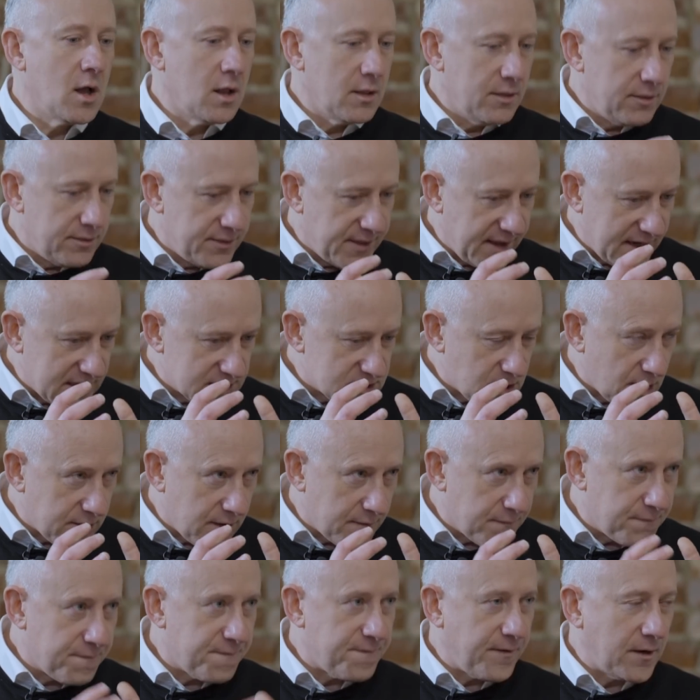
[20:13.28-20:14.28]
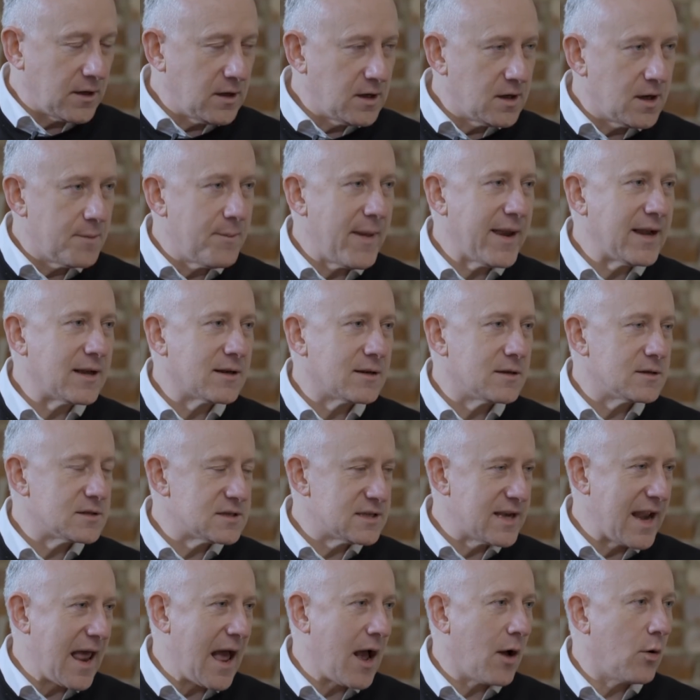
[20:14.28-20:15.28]
These are the fundamentals
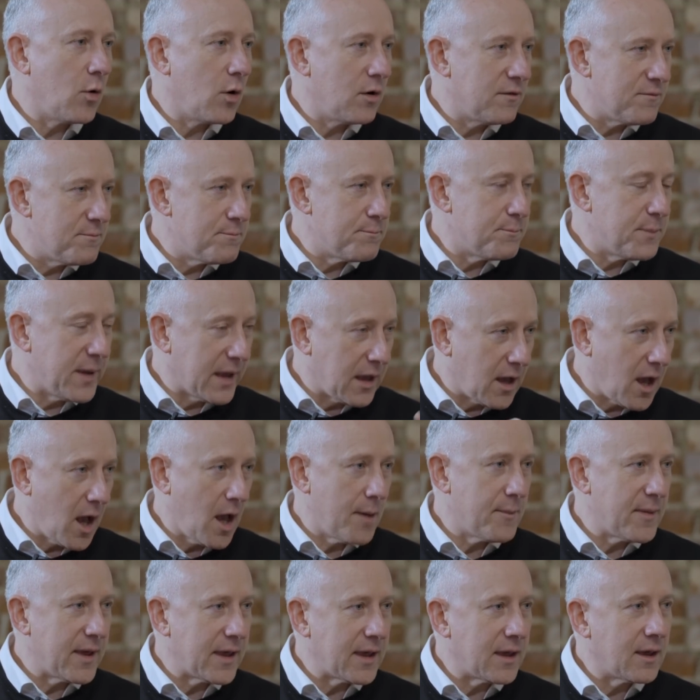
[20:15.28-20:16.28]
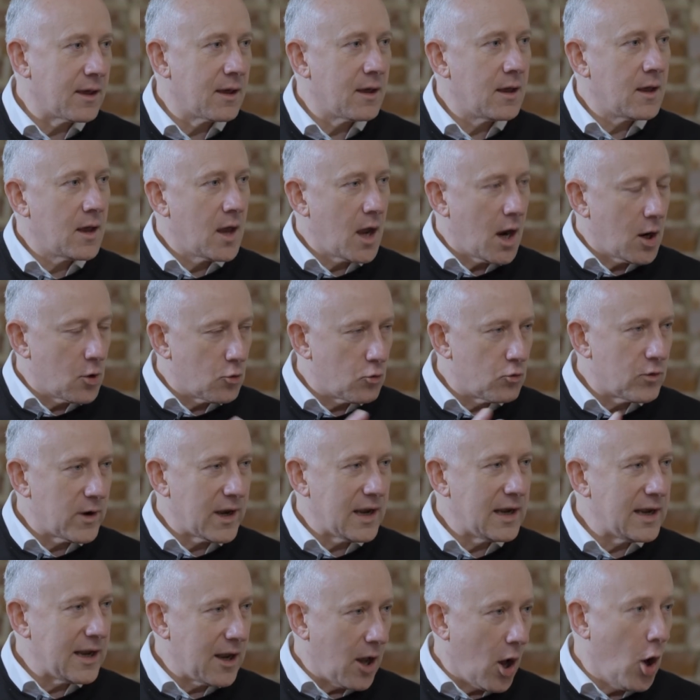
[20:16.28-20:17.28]
now of becoming a
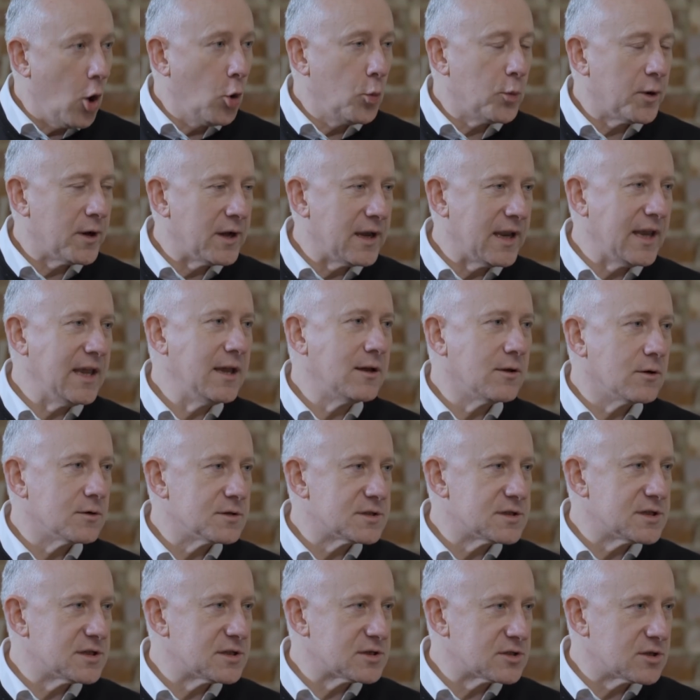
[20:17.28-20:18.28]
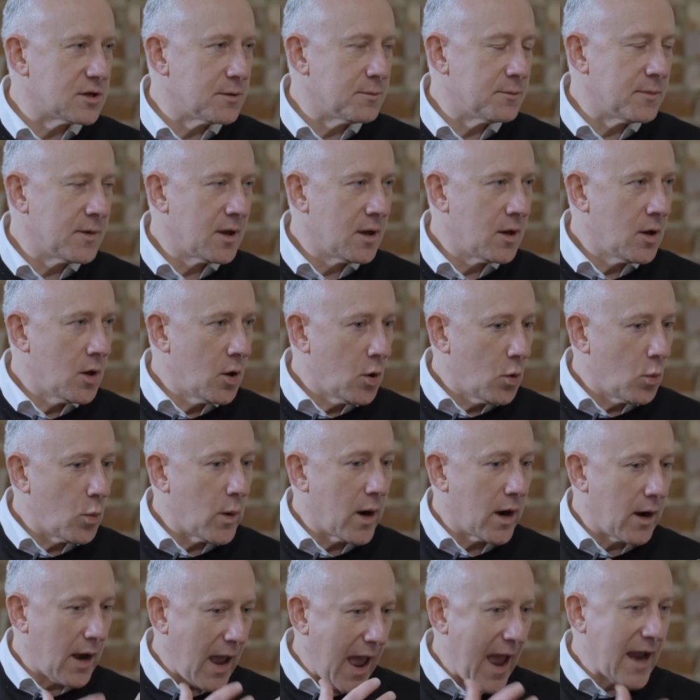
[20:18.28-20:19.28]
really open ecosystem
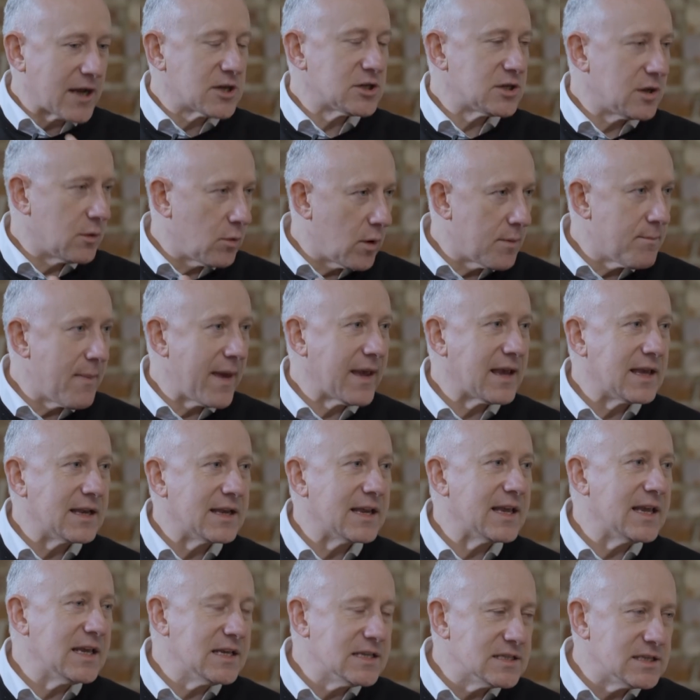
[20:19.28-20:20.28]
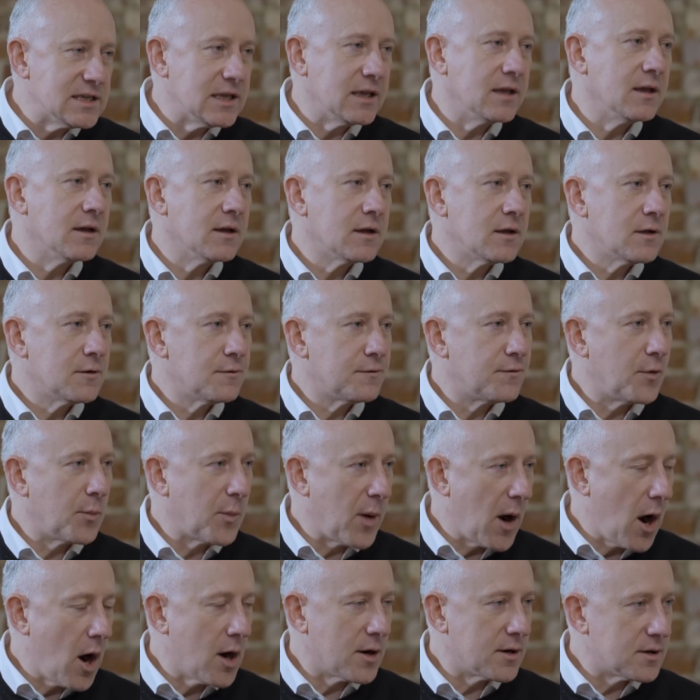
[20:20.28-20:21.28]
where actually we make it easy for
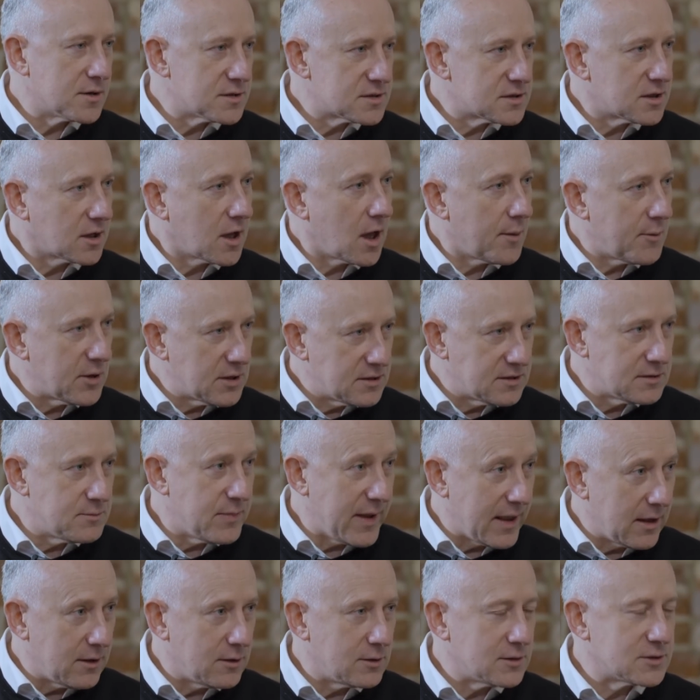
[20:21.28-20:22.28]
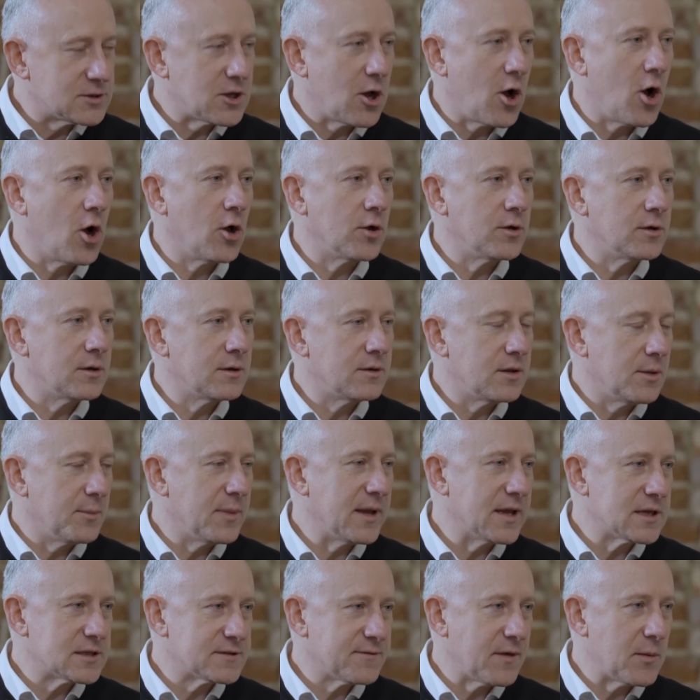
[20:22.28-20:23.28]
partners to come and build on the
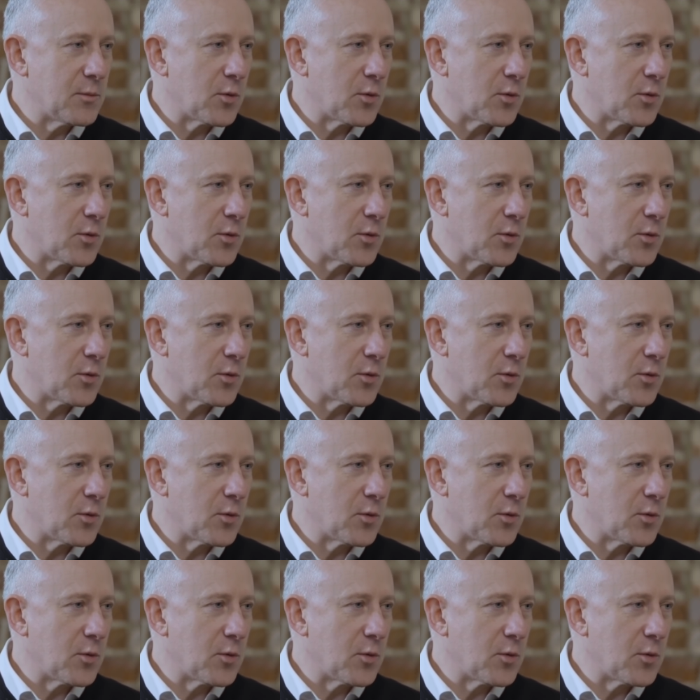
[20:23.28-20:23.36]
BSV